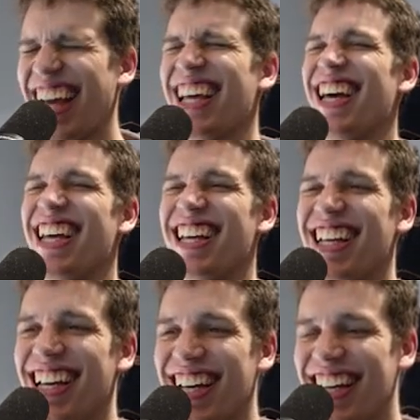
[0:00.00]

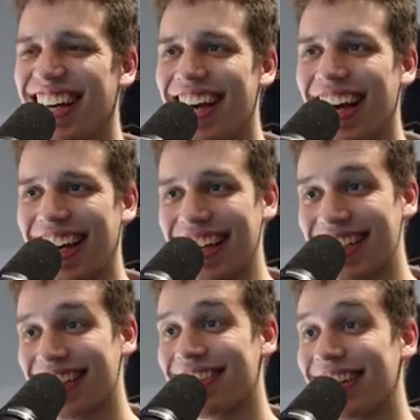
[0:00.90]
Okay, it's
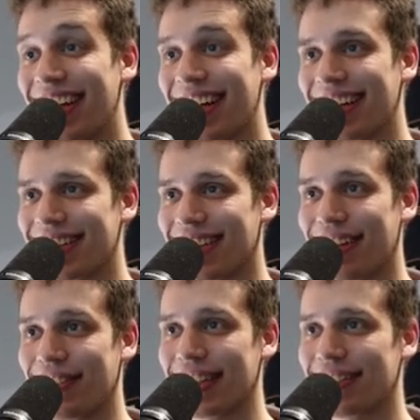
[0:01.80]
a ridiculous
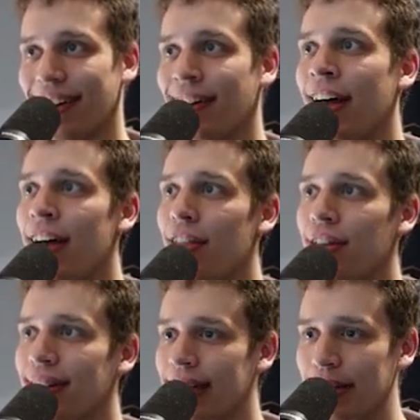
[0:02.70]
army as well.
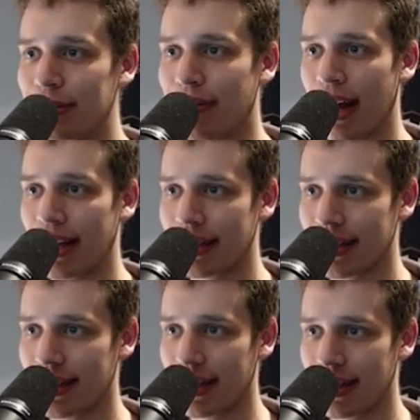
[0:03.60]
32 mines.
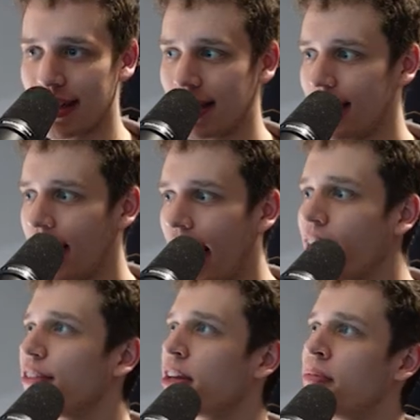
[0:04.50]
I
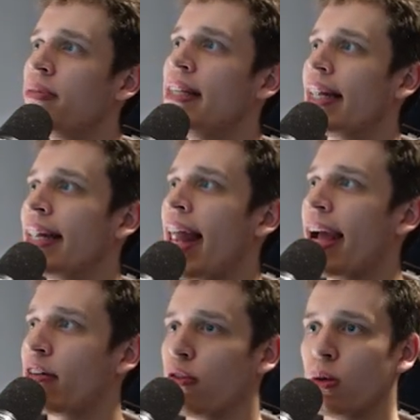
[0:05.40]
love the complete lack
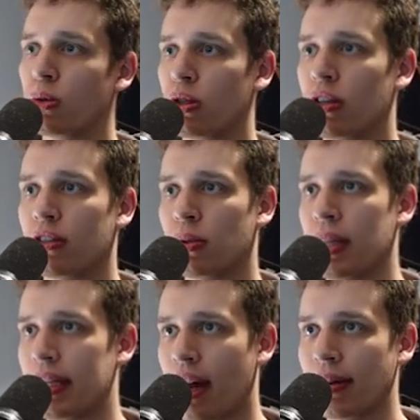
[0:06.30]
of observers with
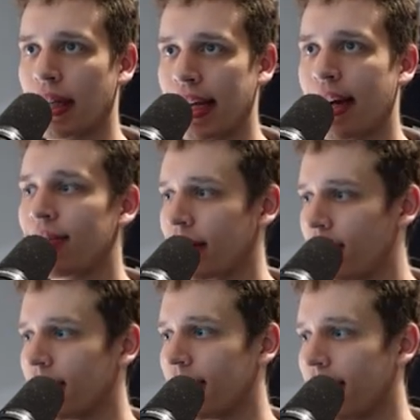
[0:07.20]
the army. Okay, now we're
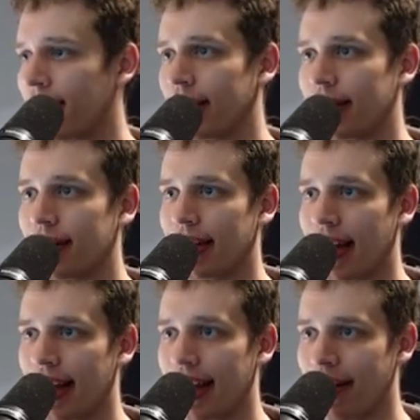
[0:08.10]
going. There we go. Yeah,
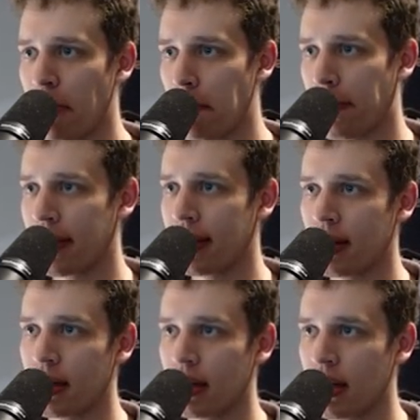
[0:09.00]
yeah. Oh,
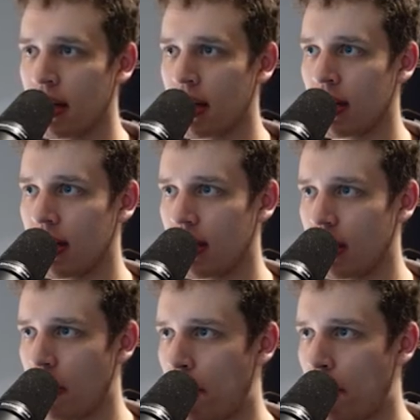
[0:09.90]
hey.